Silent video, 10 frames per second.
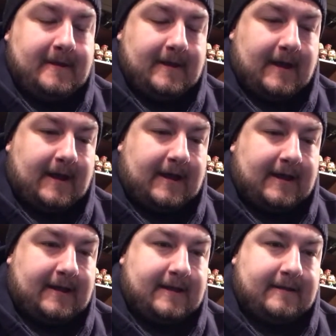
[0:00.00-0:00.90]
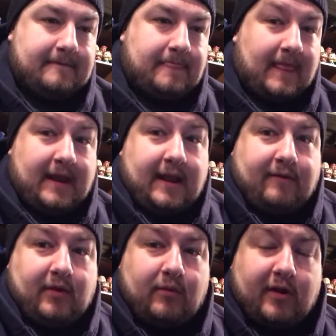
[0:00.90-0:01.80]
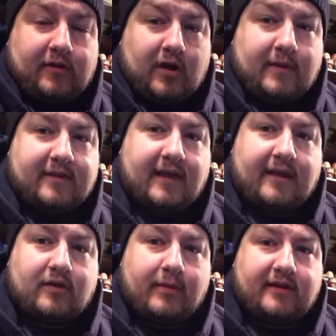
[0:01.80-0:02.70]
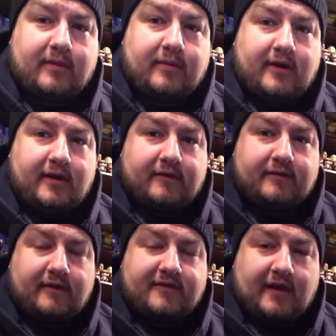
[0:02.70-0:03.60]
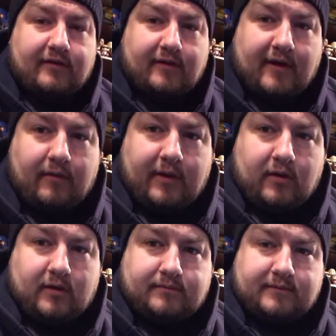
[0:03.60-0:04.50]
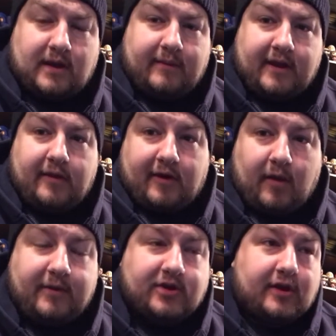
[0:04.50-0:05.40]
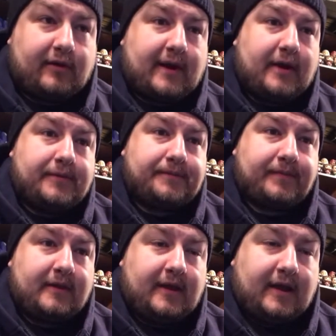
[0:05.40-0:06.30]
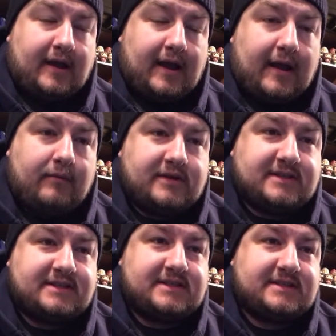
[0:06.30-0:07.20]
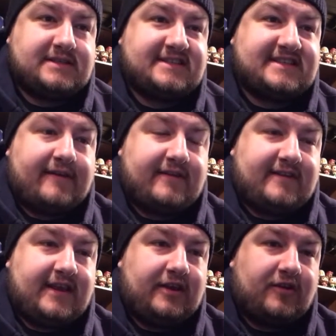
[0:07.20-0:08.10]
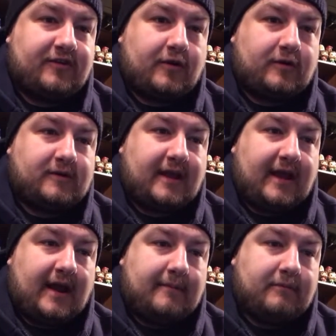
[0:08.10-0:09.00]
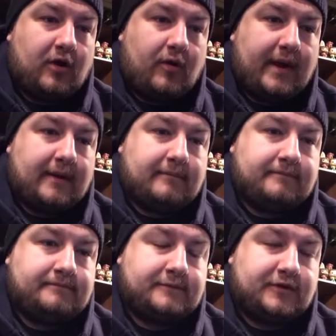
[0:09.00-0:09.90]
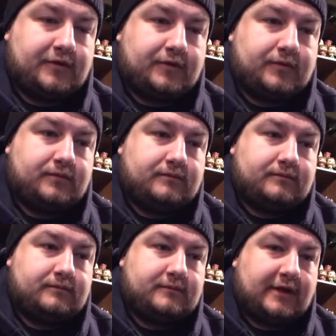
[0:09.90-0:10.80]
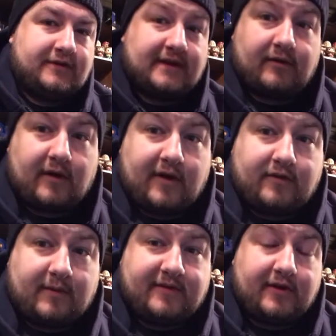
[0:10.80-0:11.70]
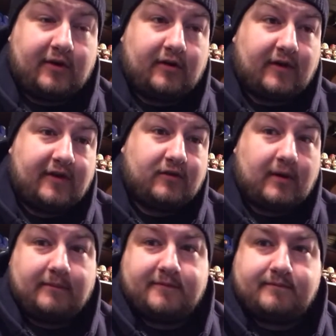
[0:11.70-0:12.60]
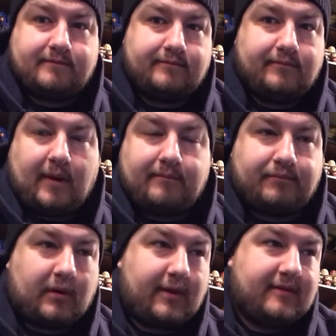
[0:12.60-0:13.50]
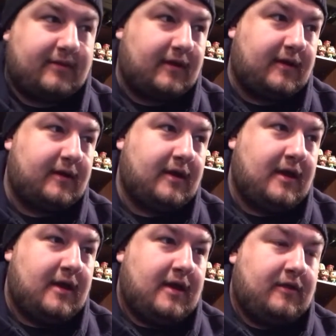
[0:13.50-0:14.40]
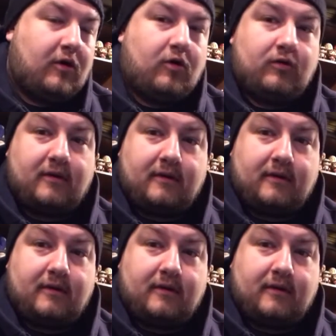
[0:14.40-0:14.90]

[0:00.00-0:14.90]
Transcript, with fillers: And I really want to talk about that, talk about the community of South River and how they all come together and help each other out. I was 17 years old, and I'm going to, you know, South River High School, my senior year of high school, and I'm probably the whole